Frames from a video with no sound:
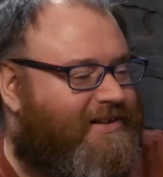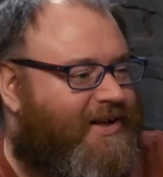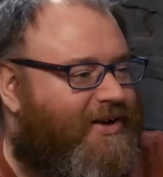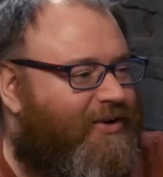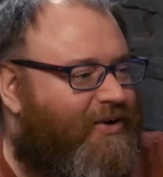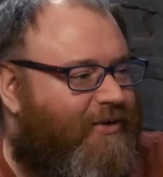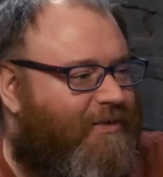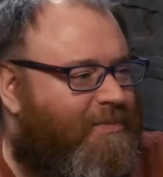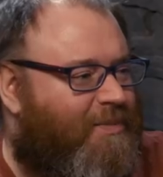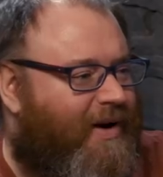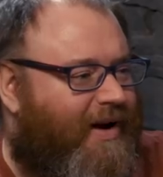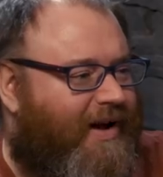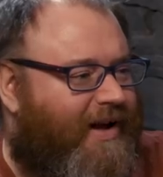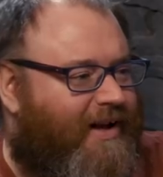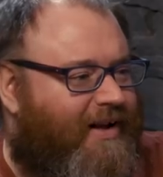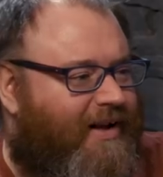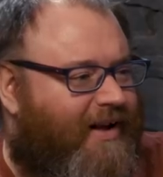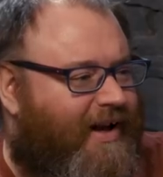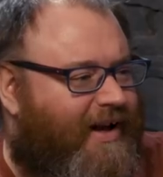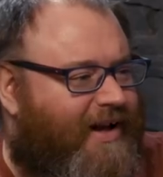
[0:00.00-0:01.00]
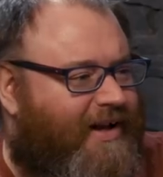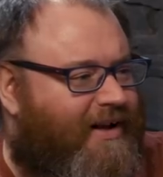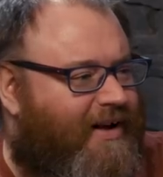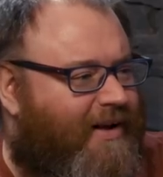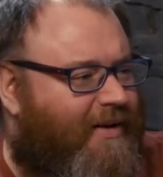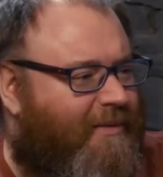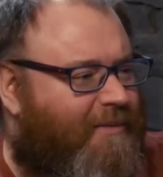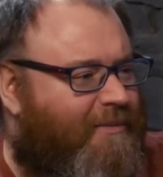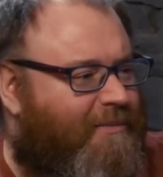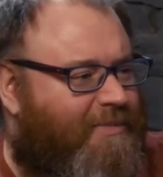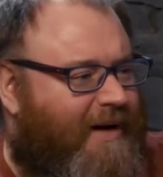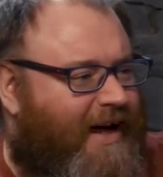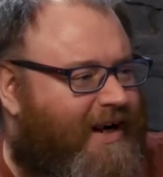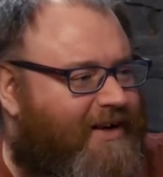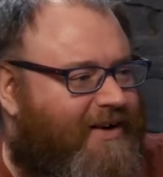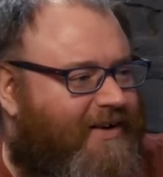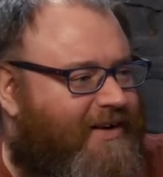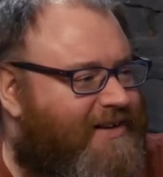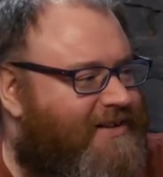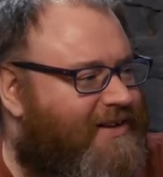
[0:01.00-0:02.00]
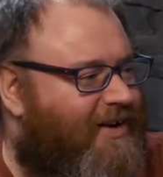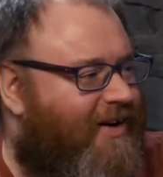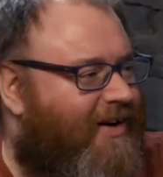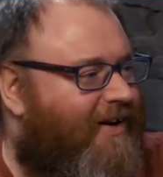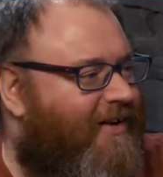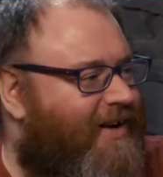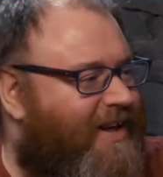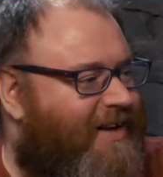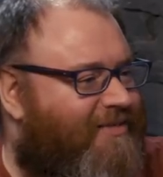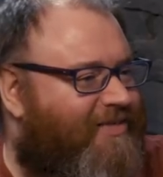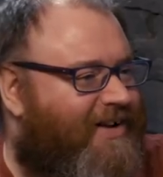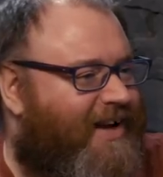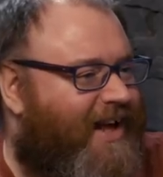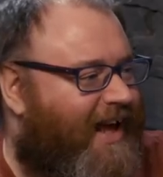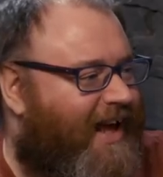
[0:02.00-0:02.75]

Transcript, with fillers: killed off by like um, bad guys that aren't even